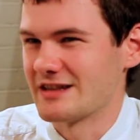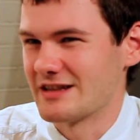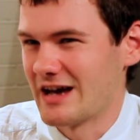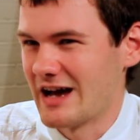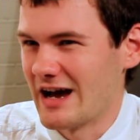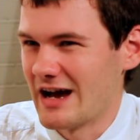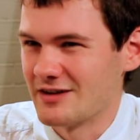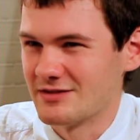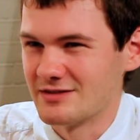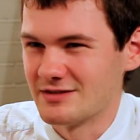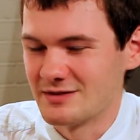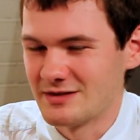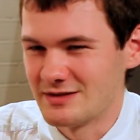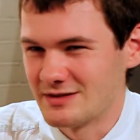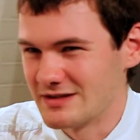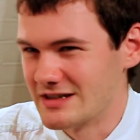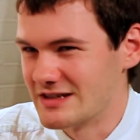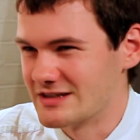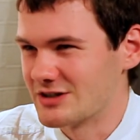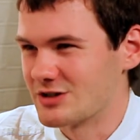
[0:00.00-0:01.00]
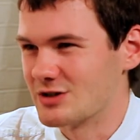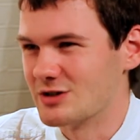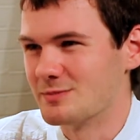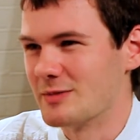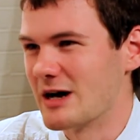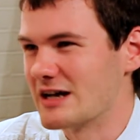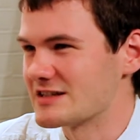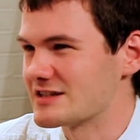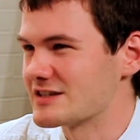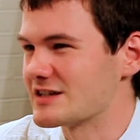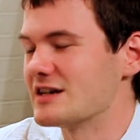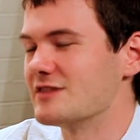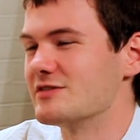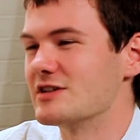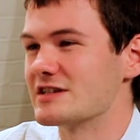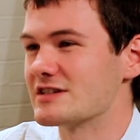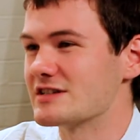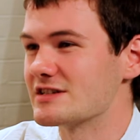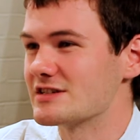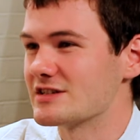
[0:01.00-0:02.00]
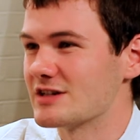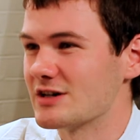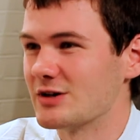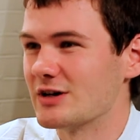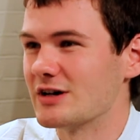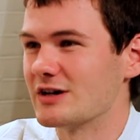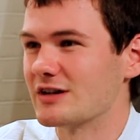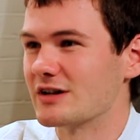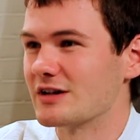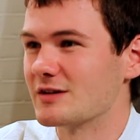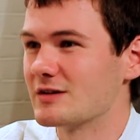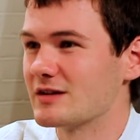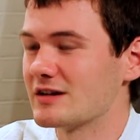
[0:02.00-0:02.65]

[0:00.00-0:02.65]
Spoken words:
there's a good bus service and so on.